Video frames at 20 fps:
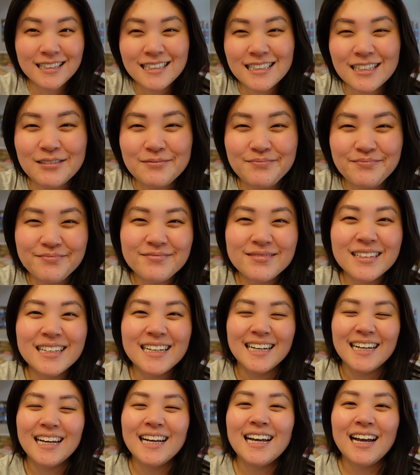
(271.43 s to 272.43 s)
So,
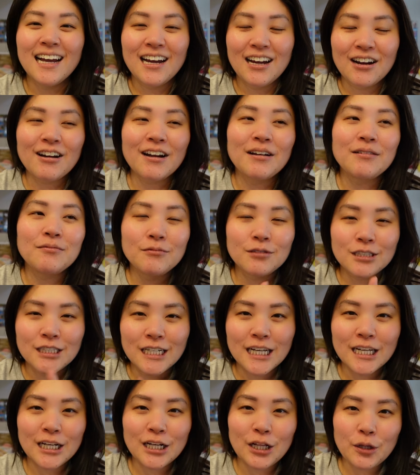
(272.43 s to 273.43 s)
all right, we'll
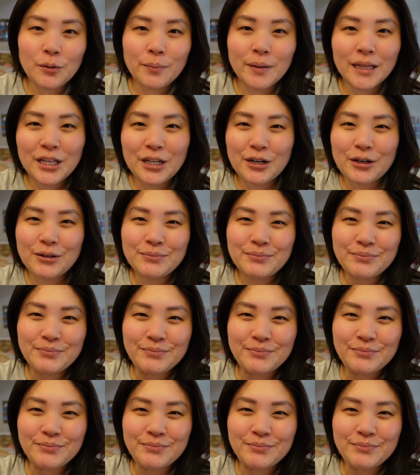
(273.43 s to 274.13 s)
check in a little bit later.